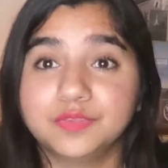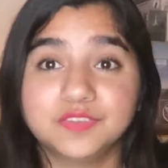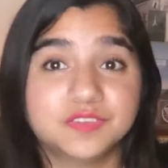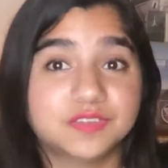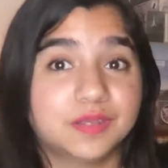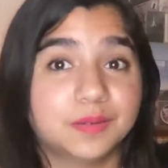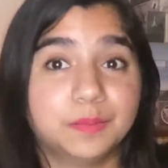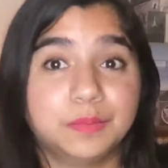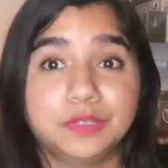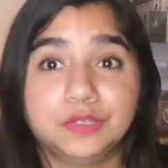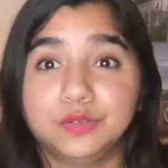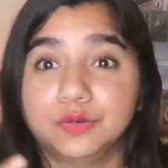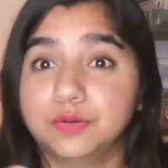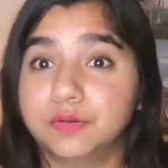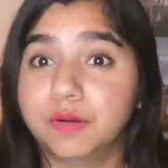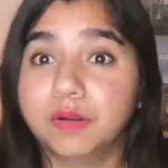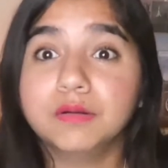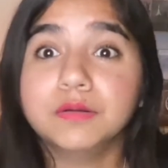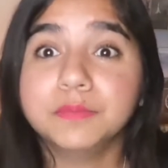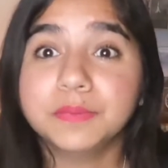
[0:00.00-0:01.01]
This could be your
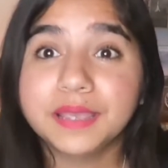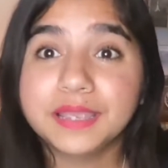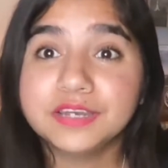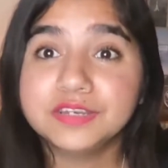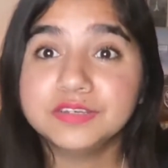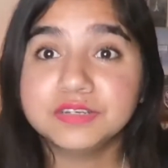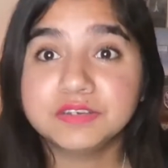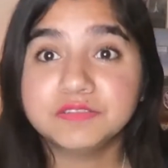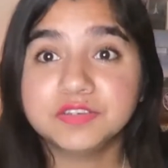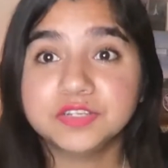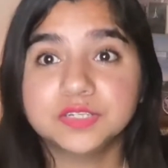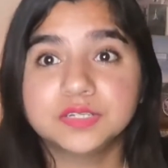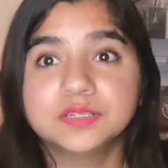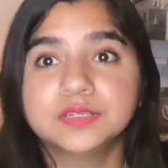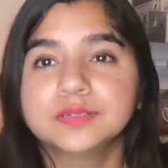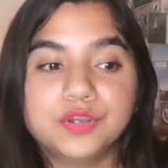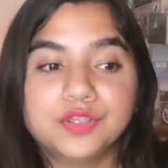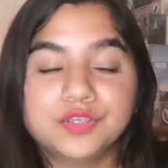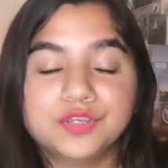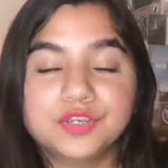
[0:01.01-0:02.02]
own page even.
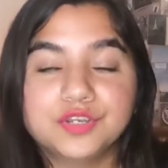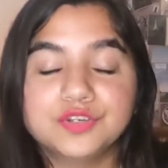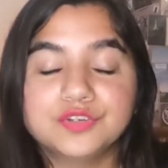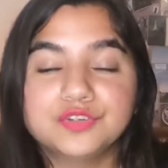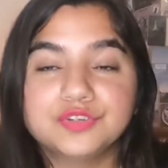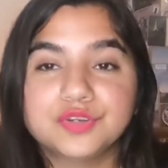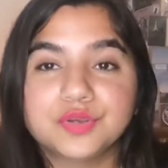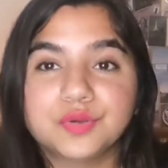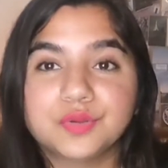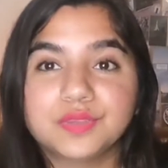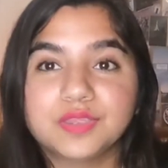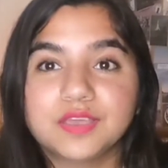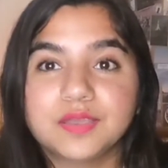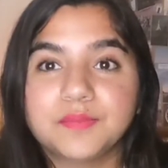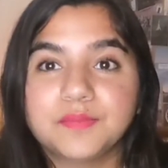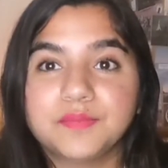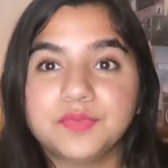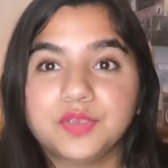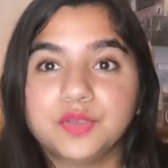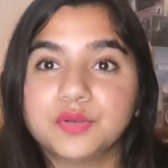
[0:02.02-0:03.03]
Or you can show
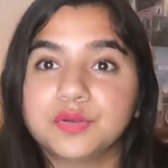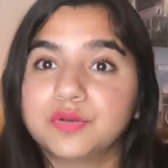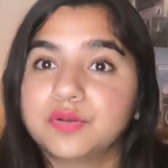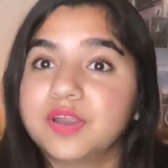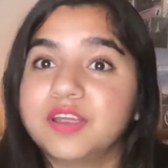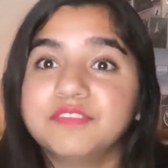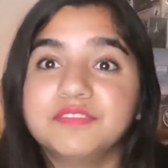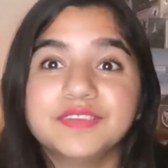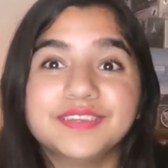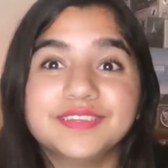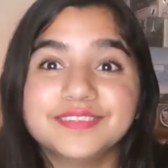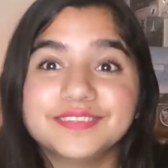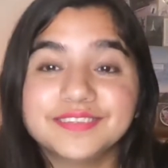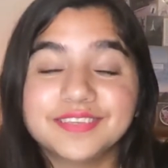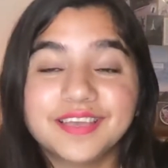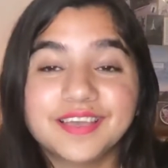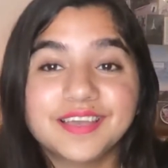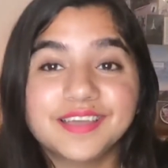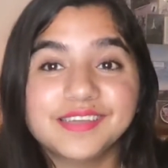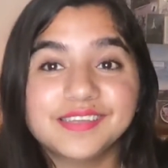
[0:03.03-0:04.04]
them your graphic
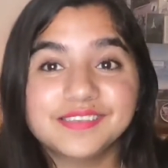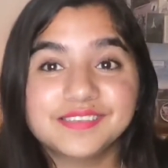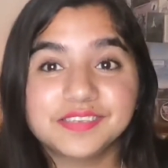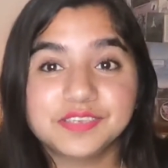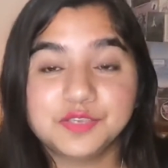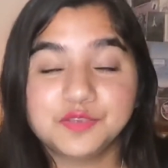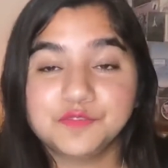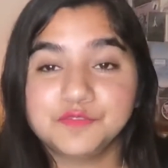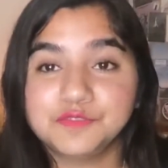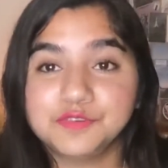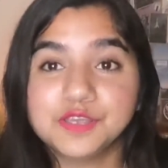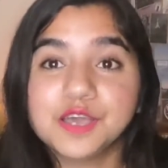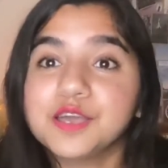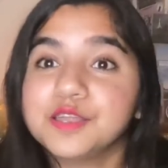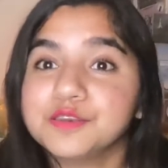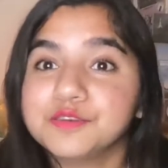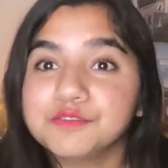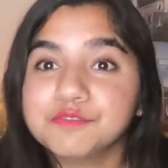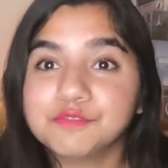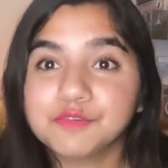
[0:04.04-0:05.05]
designs that you've
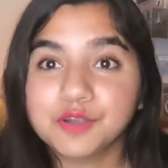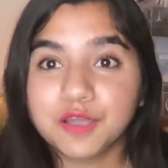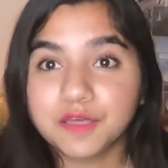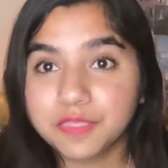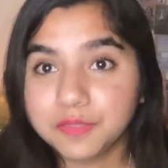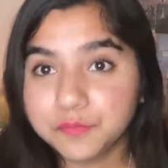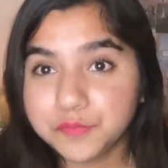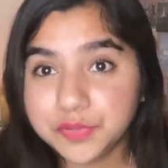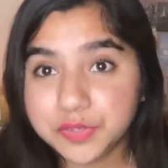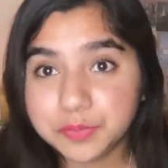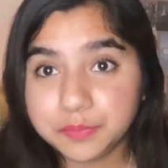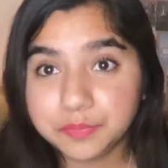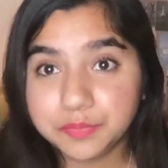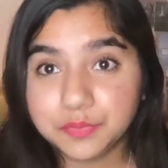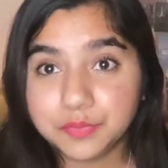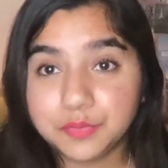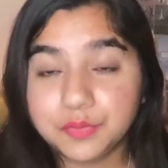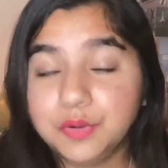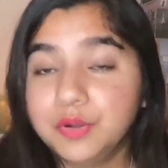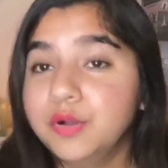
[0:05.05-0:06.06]
done for other
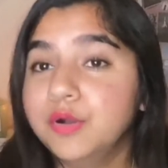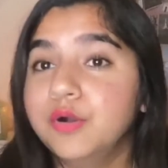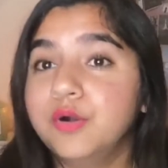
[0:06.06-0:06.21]
people.